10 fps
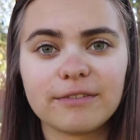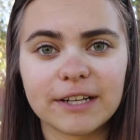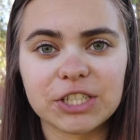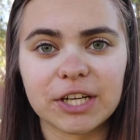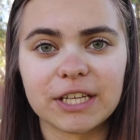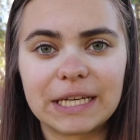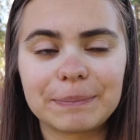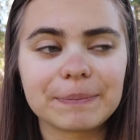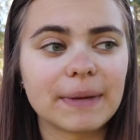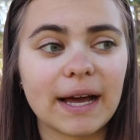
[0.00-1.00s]
French onion dip.
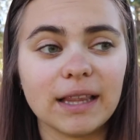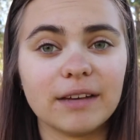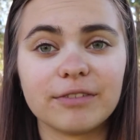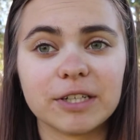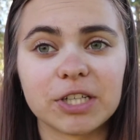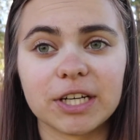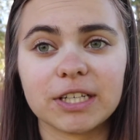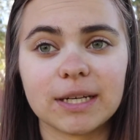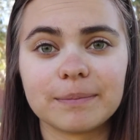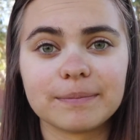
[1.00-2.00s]
I love French onion
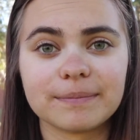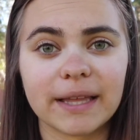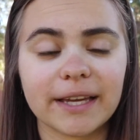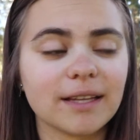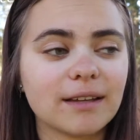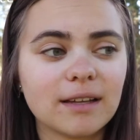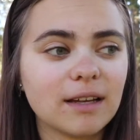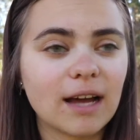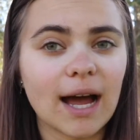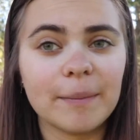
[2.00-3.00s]
dip. Like,
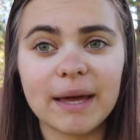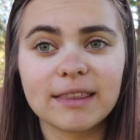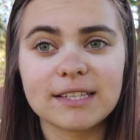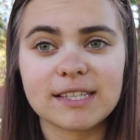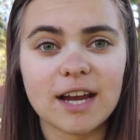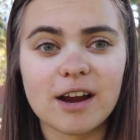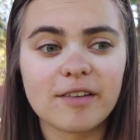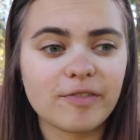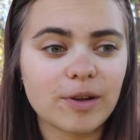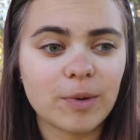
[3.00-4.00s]
I make this
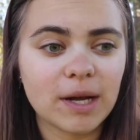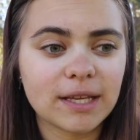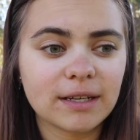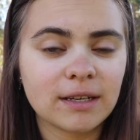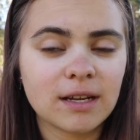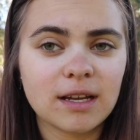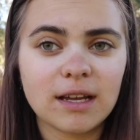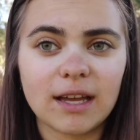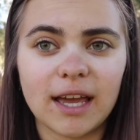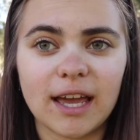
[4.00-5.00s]
dairy-free one,
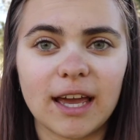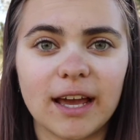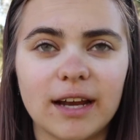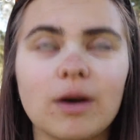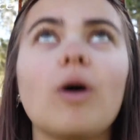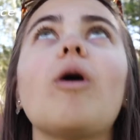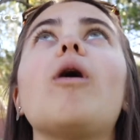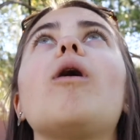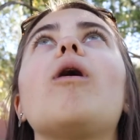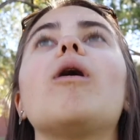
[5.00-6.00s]
and
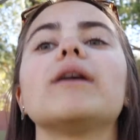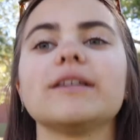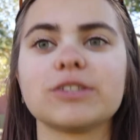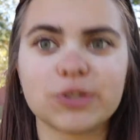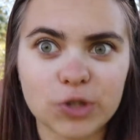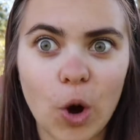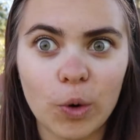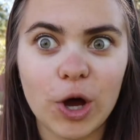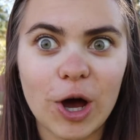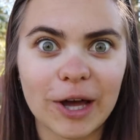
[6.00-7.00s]
it's so
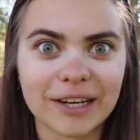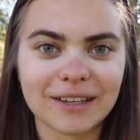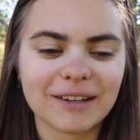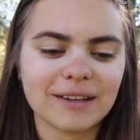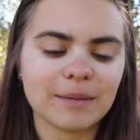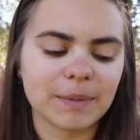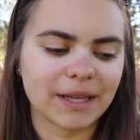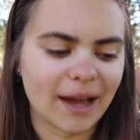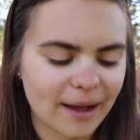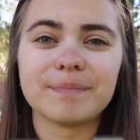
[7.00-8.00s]
good. But
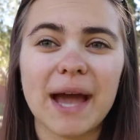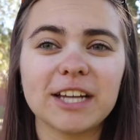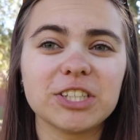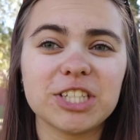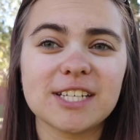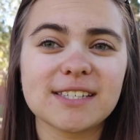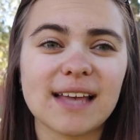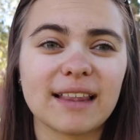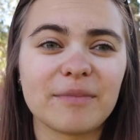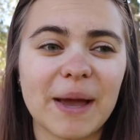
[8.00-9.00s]
yeah, mac and cheese.
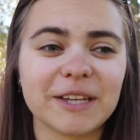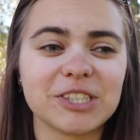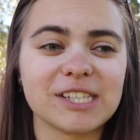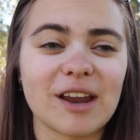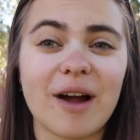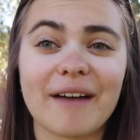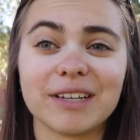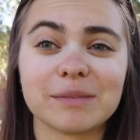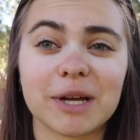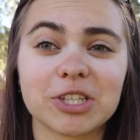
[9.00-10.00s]
I love mac and cheese. I don't have it
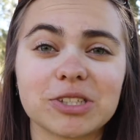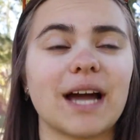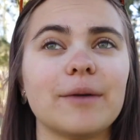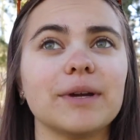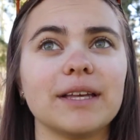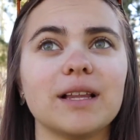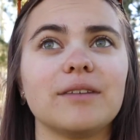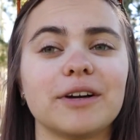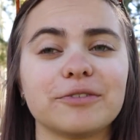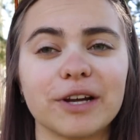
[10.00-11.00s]
as much. I really
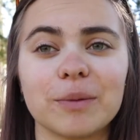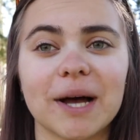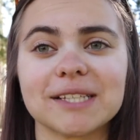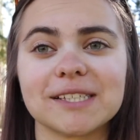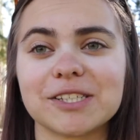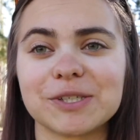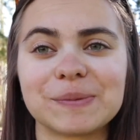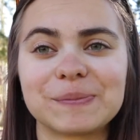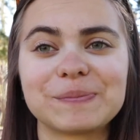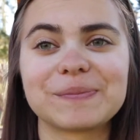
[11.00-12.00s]
love Alfredo pasta too.
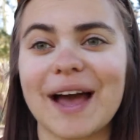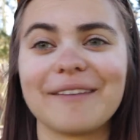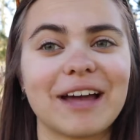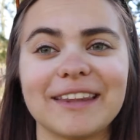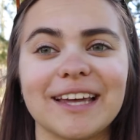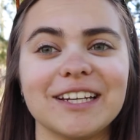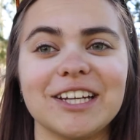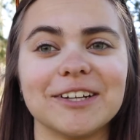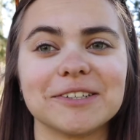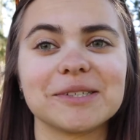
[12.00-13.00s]
I haven't had that in
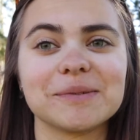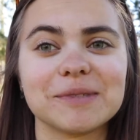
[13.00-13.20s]
years.